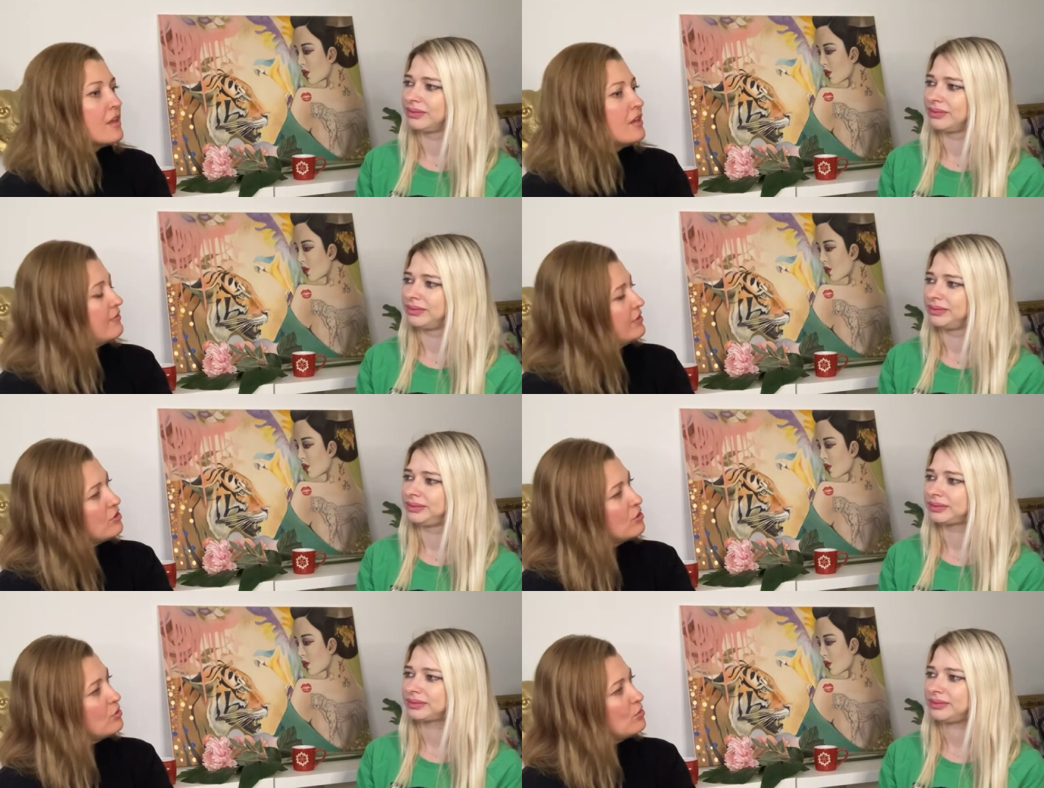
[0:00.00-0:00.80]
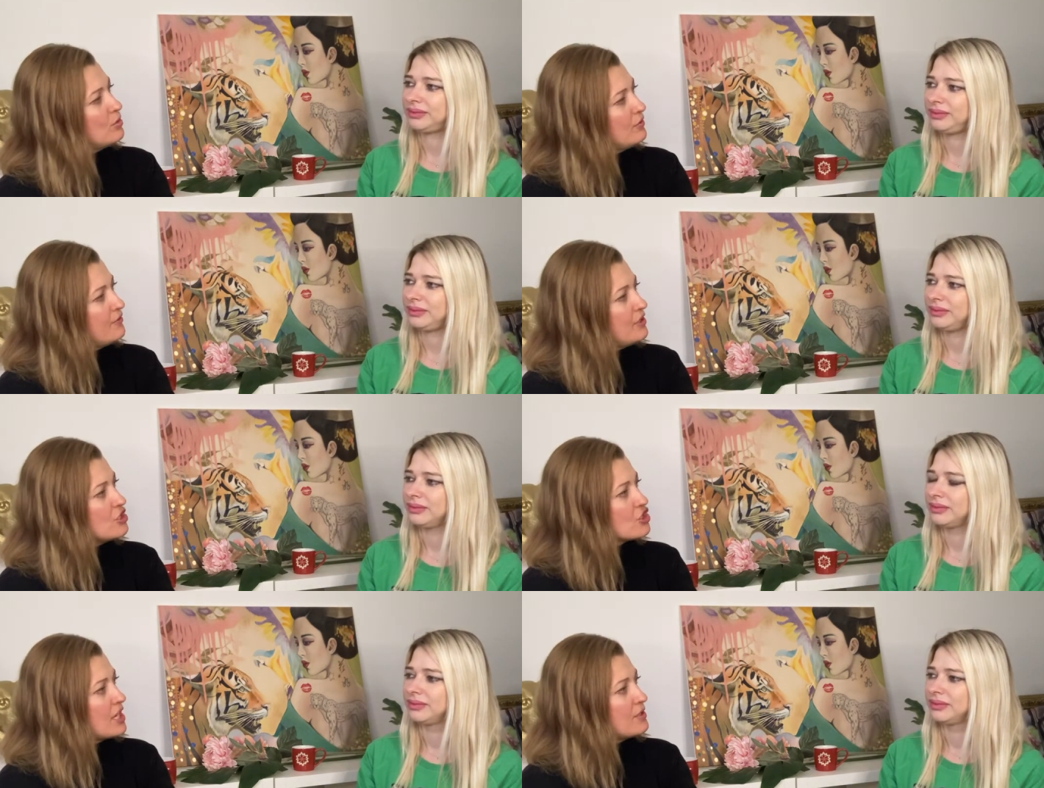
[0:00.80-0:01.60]
Speaker 1: when you will
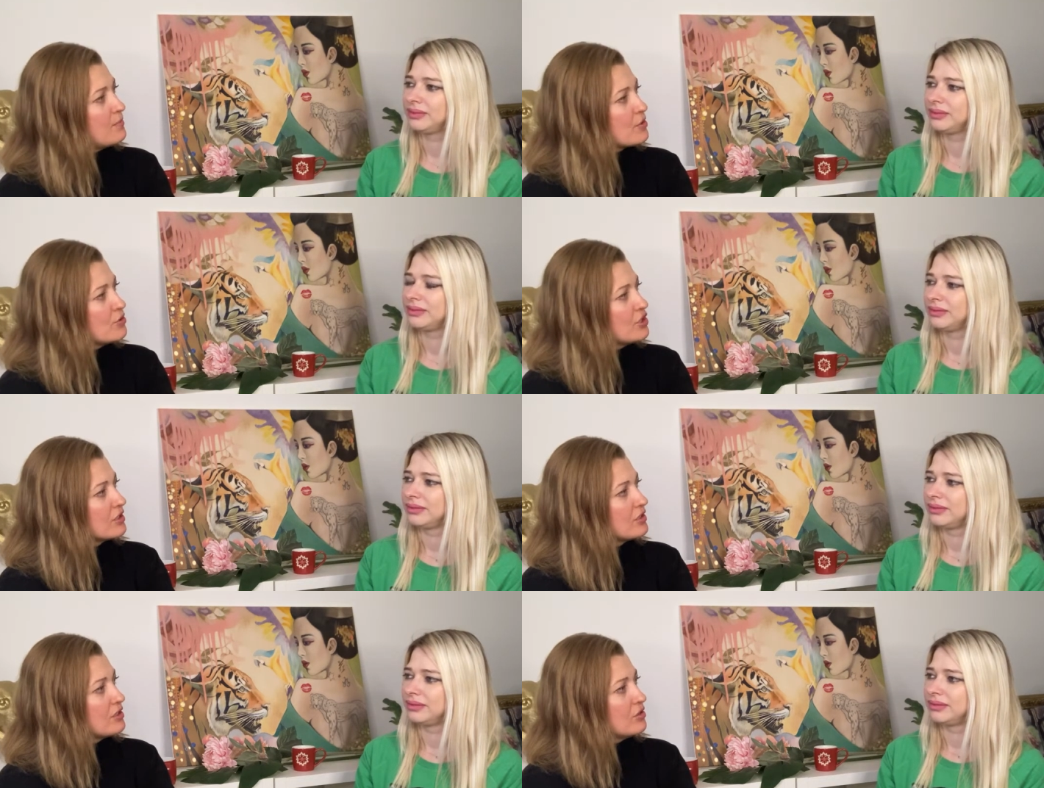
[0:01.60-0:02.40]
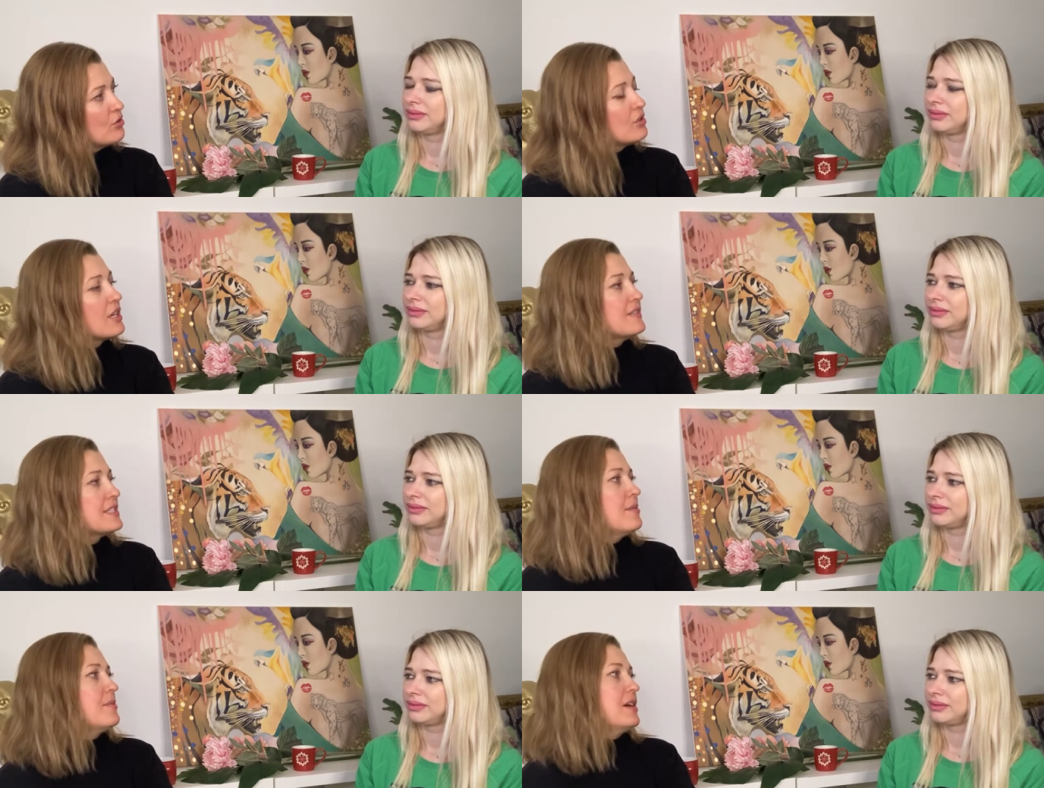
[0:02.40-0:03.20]
finish that project, do you have
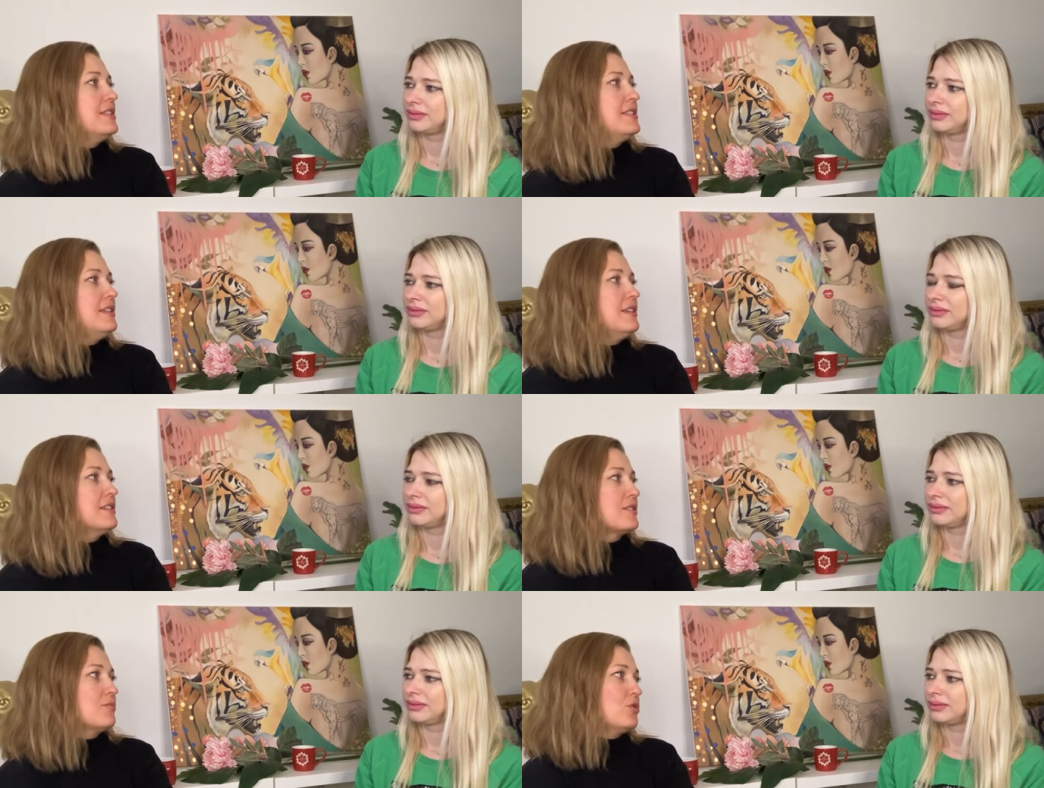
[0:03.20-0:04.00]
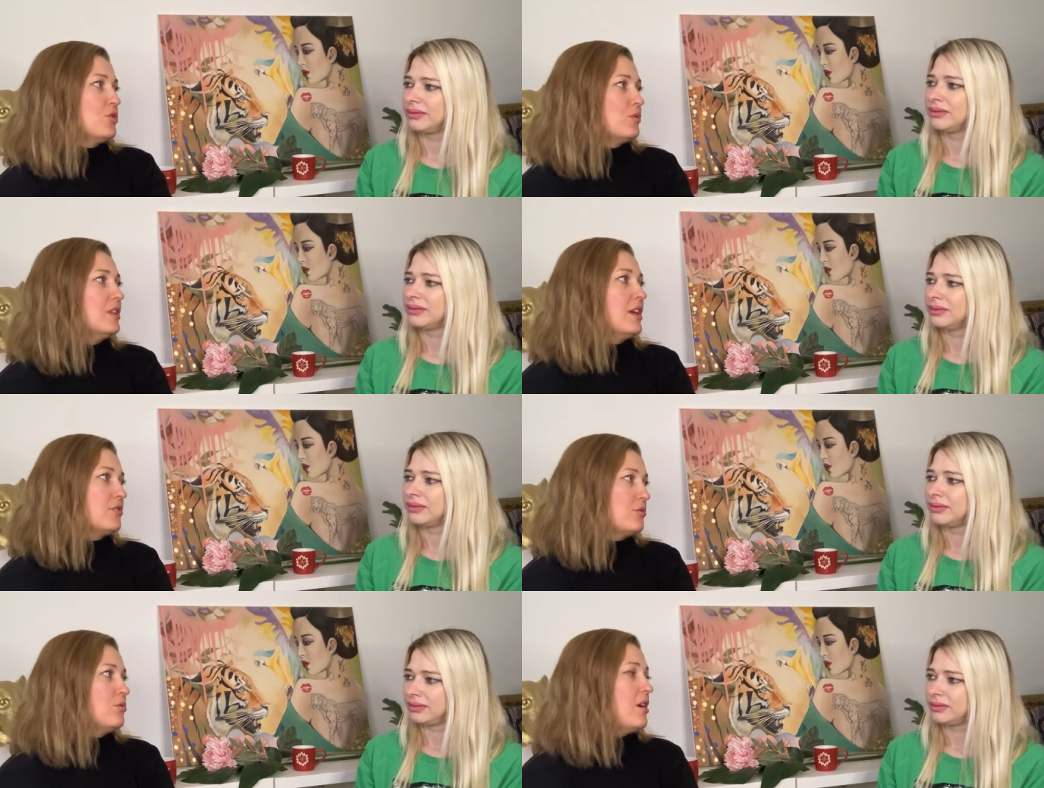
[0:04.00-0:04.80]
some ideas
Speaker 2: what you would
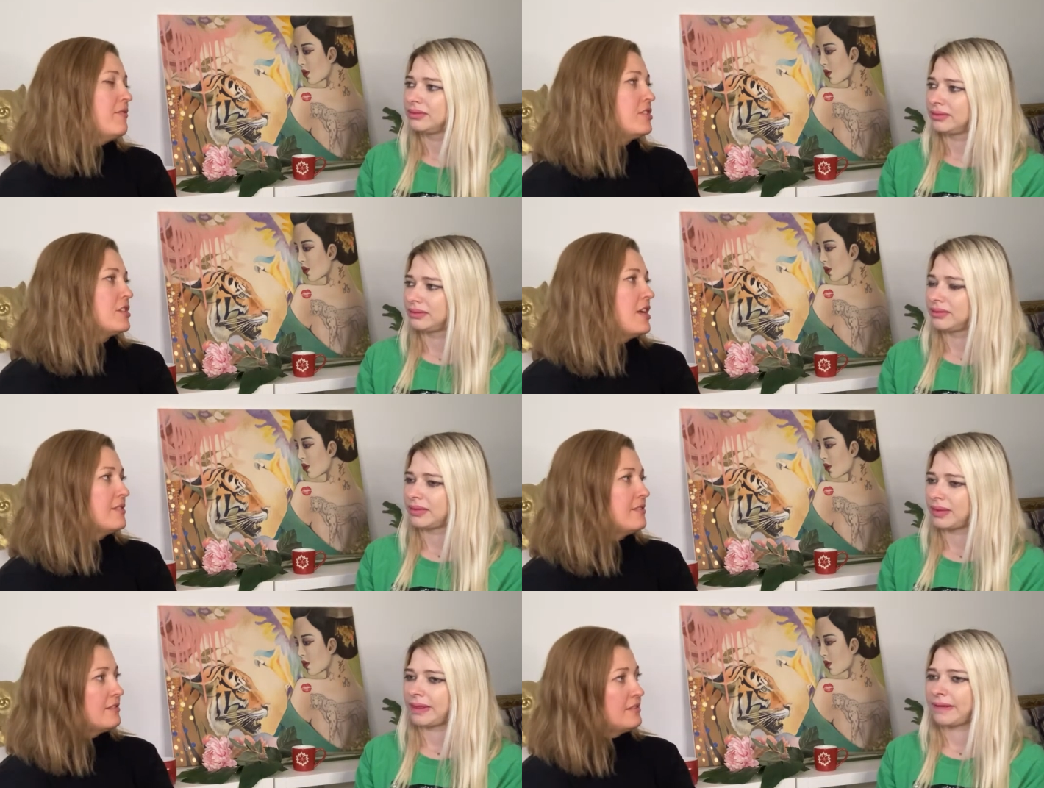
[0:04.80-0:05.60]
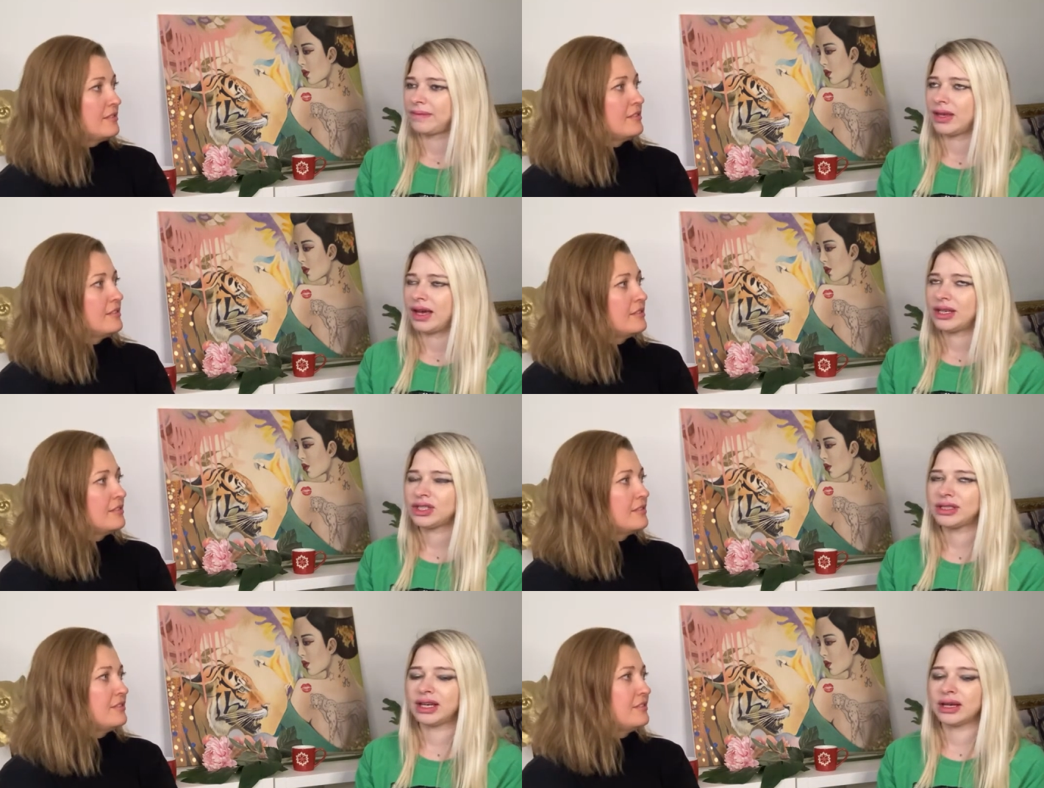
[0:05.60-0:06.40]
like to do after that? Yeah,
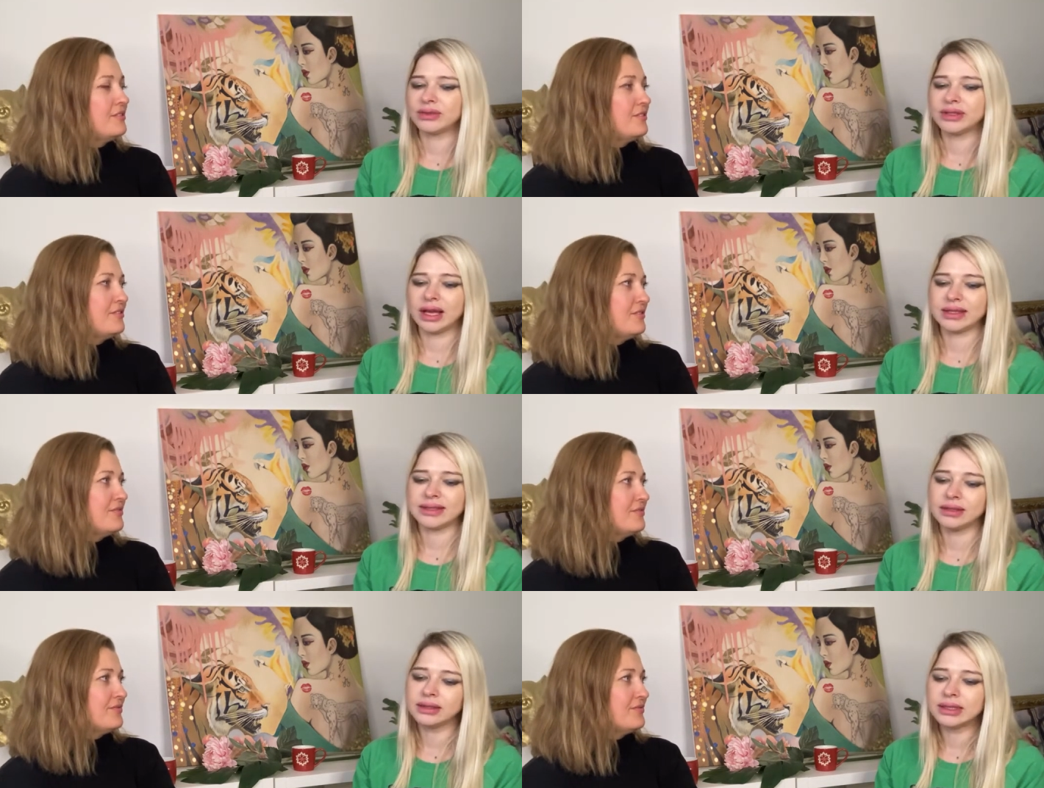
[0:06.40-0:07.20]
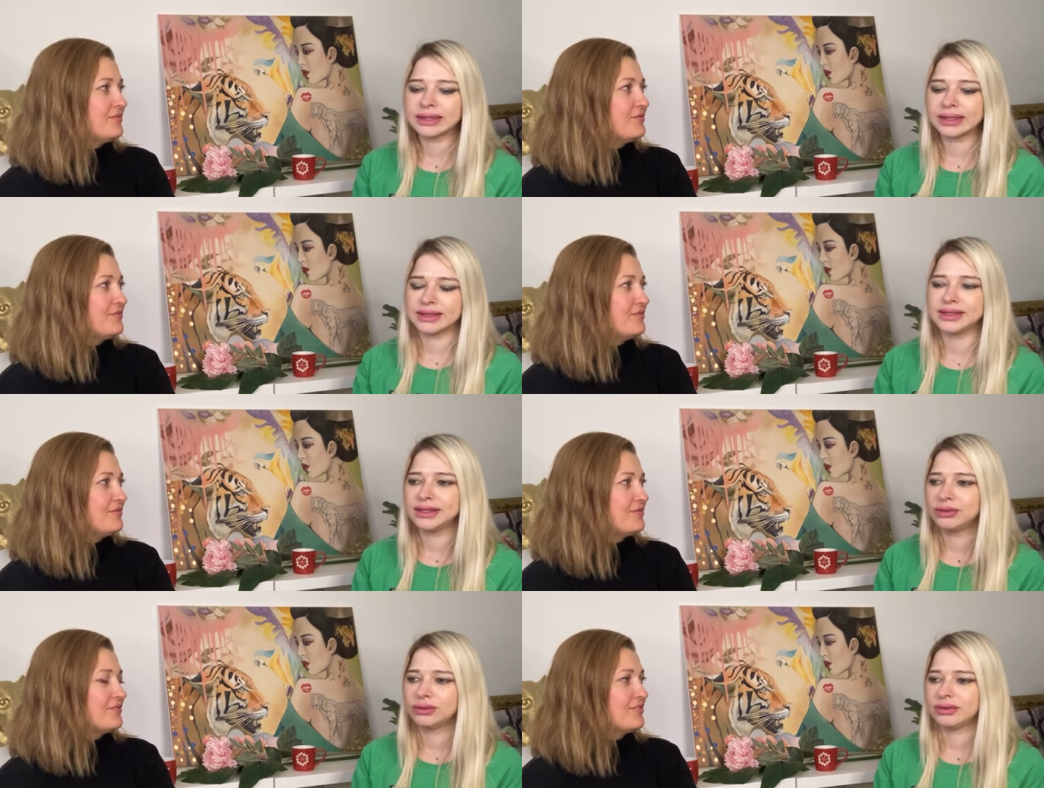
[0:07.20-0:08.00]
actually, I I'm still gonna
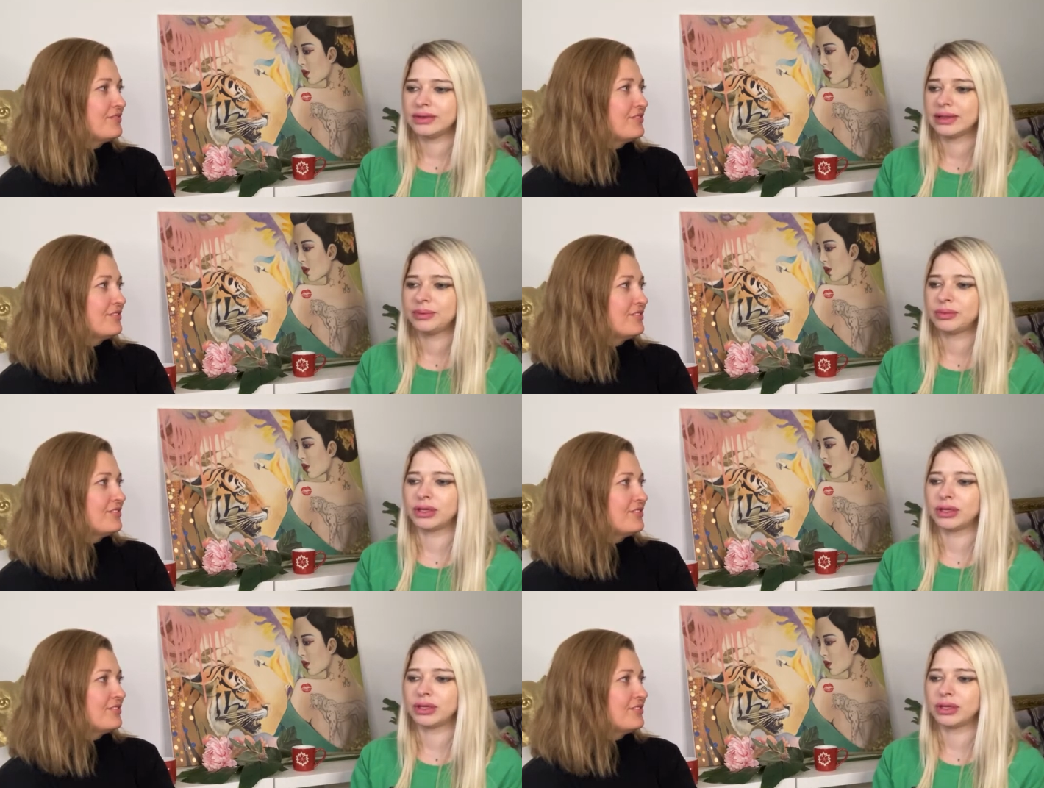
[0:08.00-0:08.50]
continue that